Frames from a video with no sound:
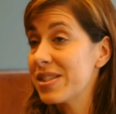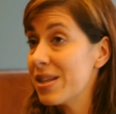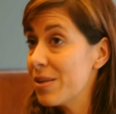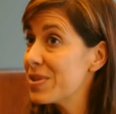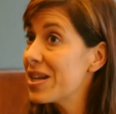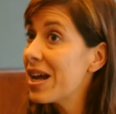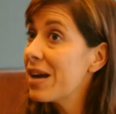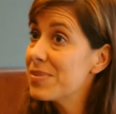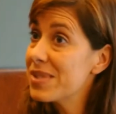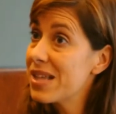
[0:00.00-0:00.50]

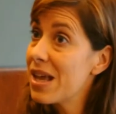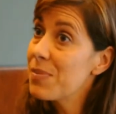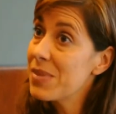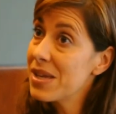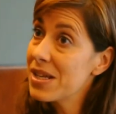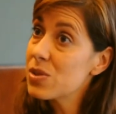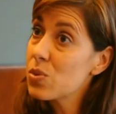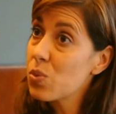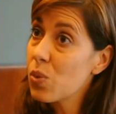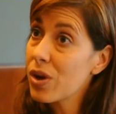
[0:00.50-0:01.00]
Sometimes
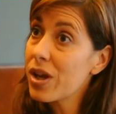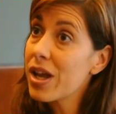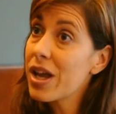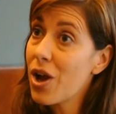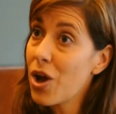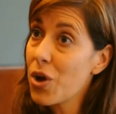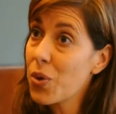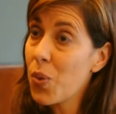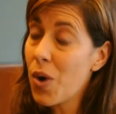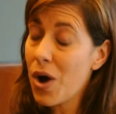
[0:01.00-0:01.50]
that means
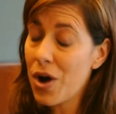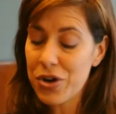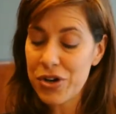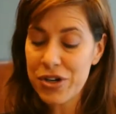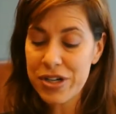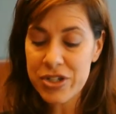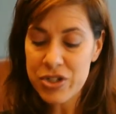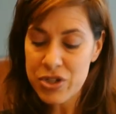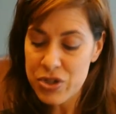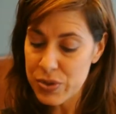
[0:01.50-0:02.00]
working on
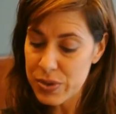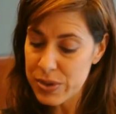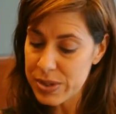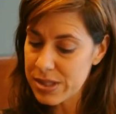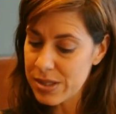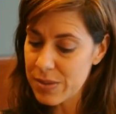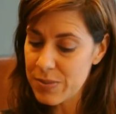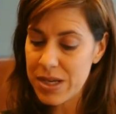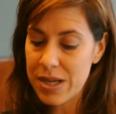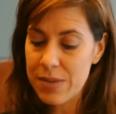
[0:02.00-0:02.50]
water
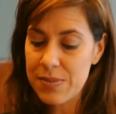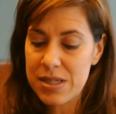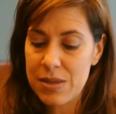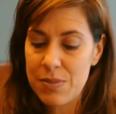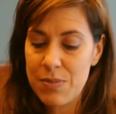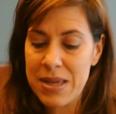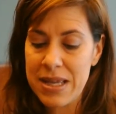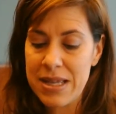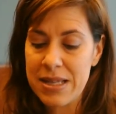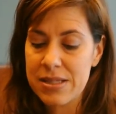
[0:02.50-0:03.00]
issues,
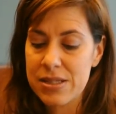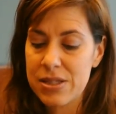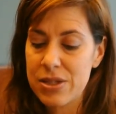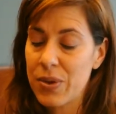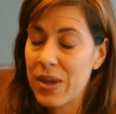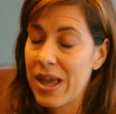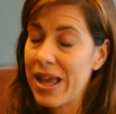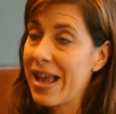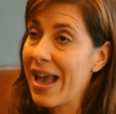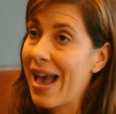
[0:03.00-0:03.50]
sometimes it
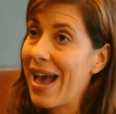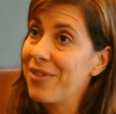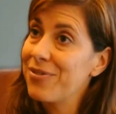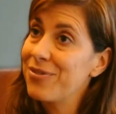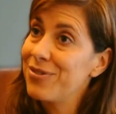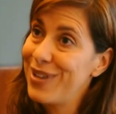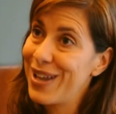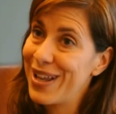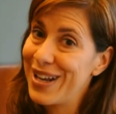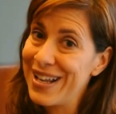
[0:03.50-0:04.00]
means looking
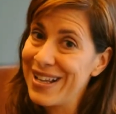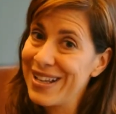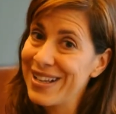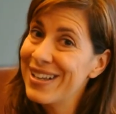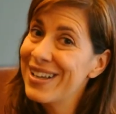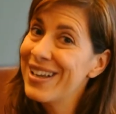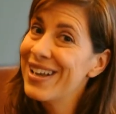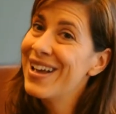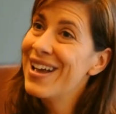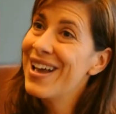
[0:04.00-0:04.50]
at
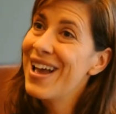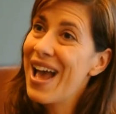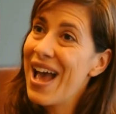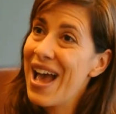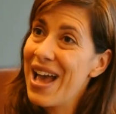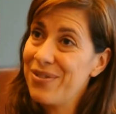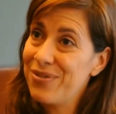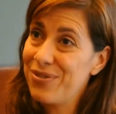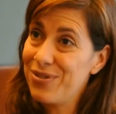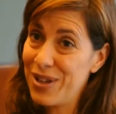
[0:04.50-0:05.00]
flooding
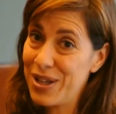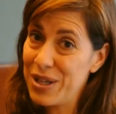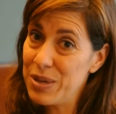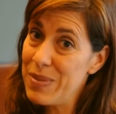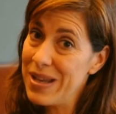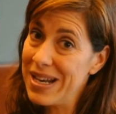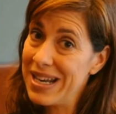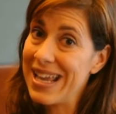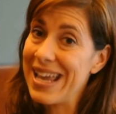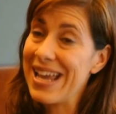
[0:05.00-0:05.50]
and
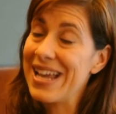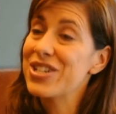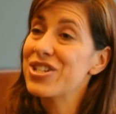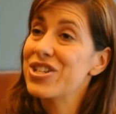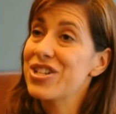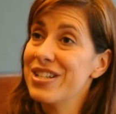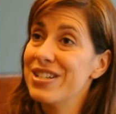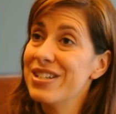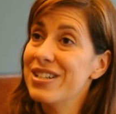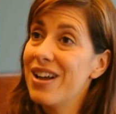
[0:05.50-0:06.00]
flood
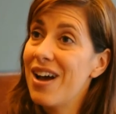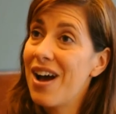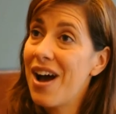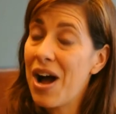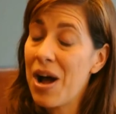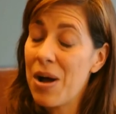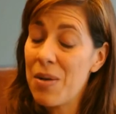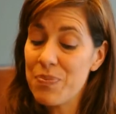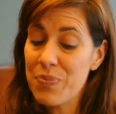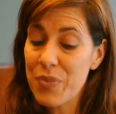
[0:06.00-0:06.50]
mitigation
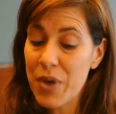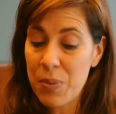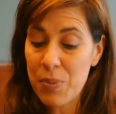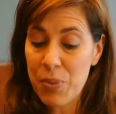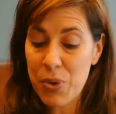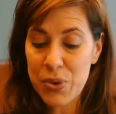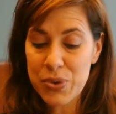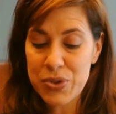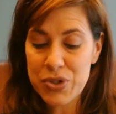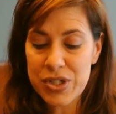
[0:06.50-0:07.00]

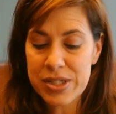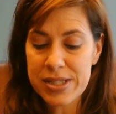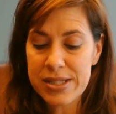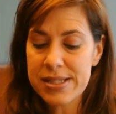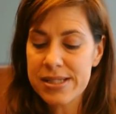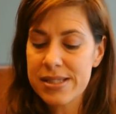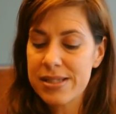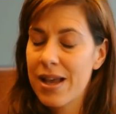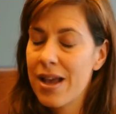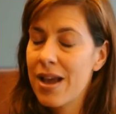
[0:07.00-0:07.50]

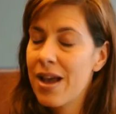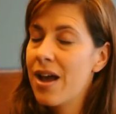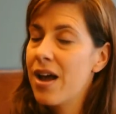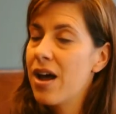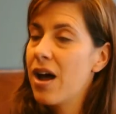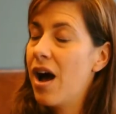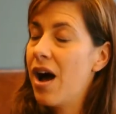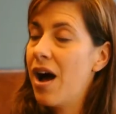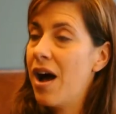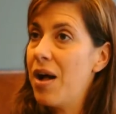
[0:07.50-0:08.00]
approaches.
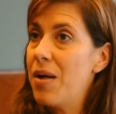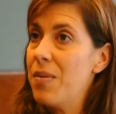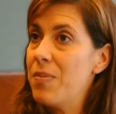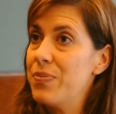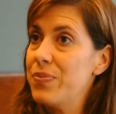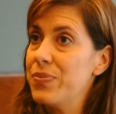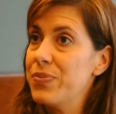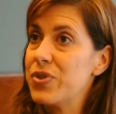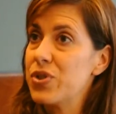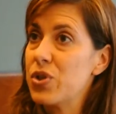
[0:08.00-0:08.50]

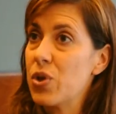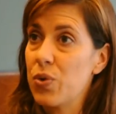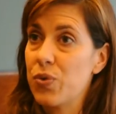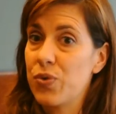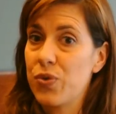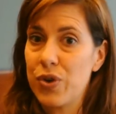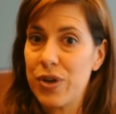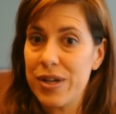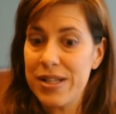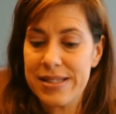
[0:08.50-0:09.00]

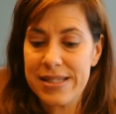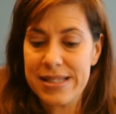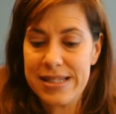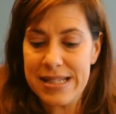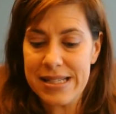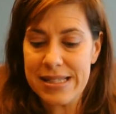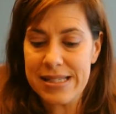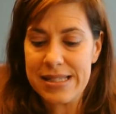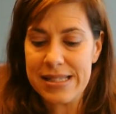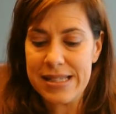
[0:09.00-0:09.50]
So for
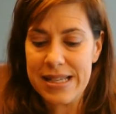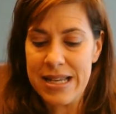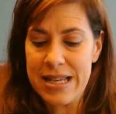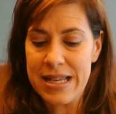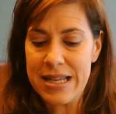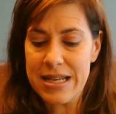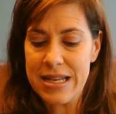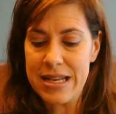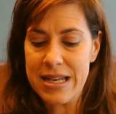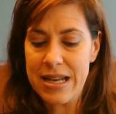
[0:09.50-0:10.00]
instance,
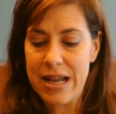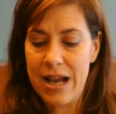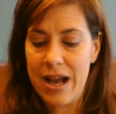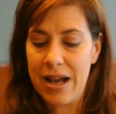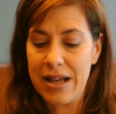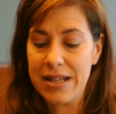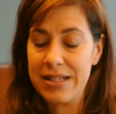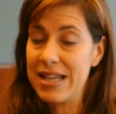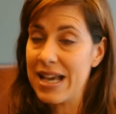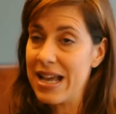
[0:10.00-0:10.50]
in
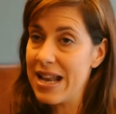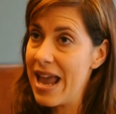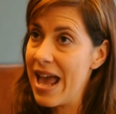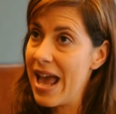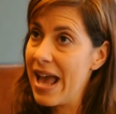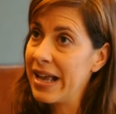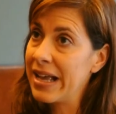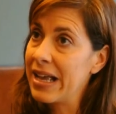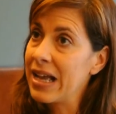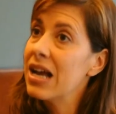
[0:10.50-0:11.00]
Da
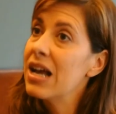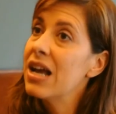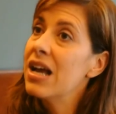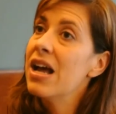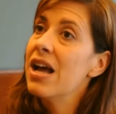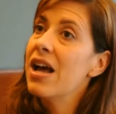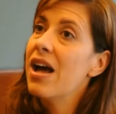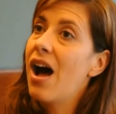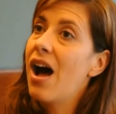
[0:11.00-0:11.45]
Nang,